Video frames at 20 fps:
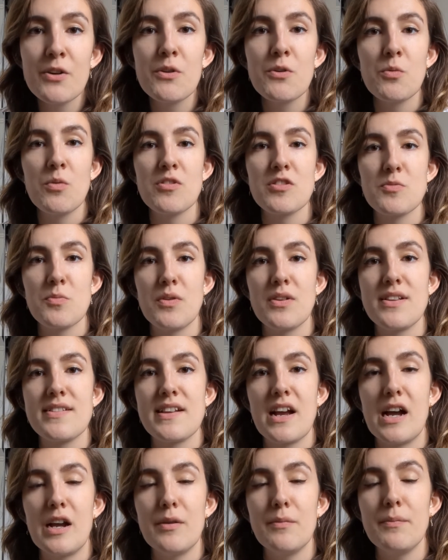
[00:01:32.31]
with Once Upon a
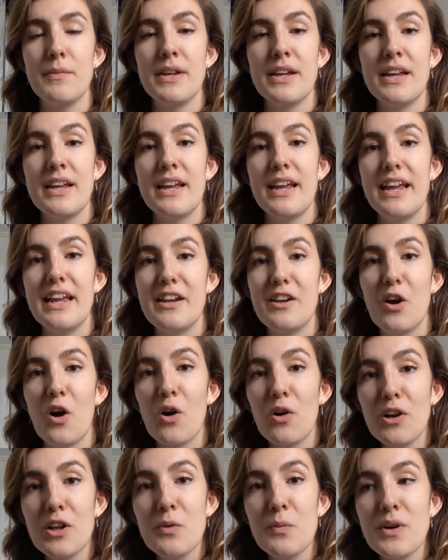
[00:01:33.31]
Time in
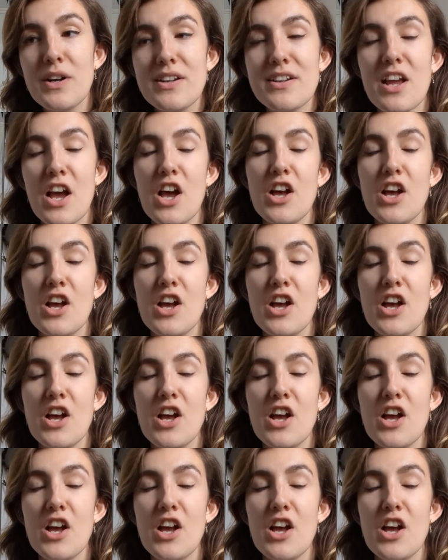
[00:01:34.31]
Hollywood.